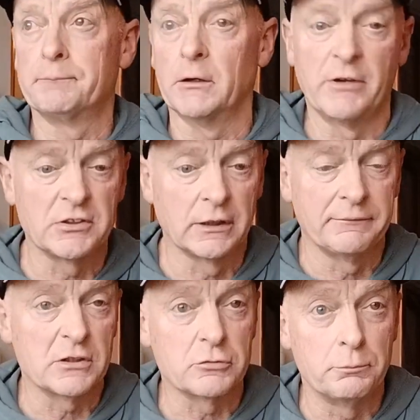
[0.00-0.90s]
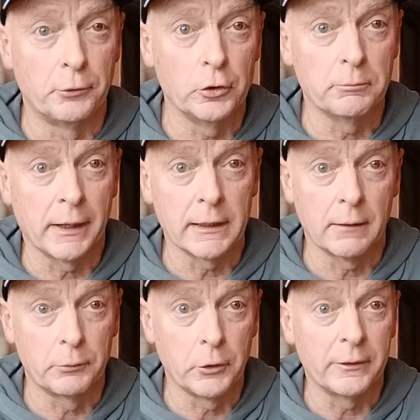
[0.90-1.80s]
originally this was brewed by
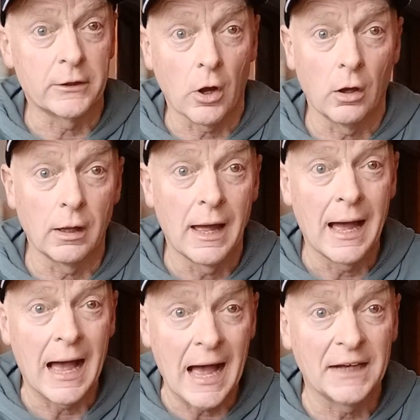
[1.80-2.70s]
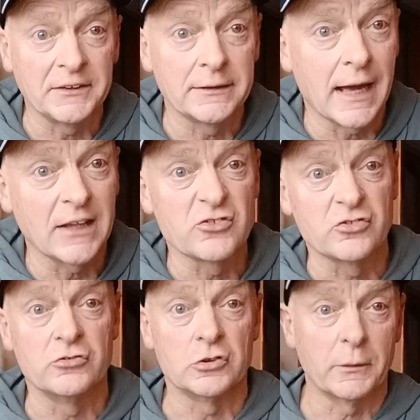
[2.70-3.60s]
a brewery called Hardy and
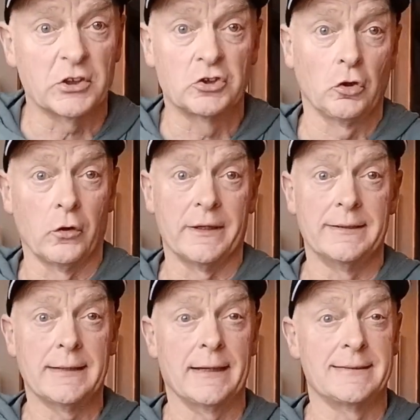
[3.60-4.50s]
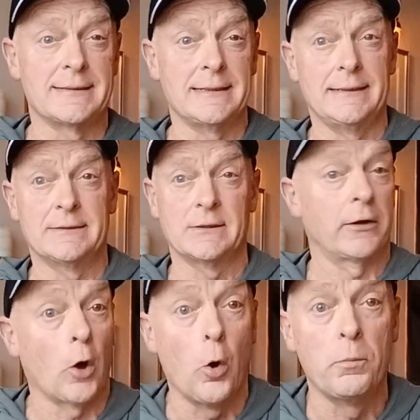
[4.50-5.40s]
Hanson's, which shut in
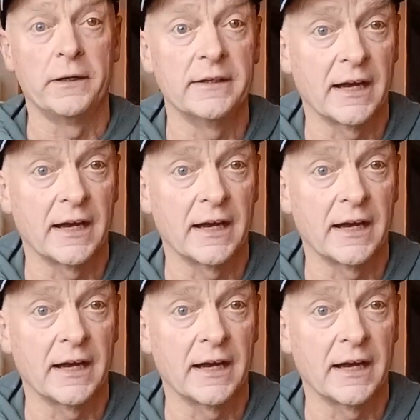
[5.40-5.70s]
opened in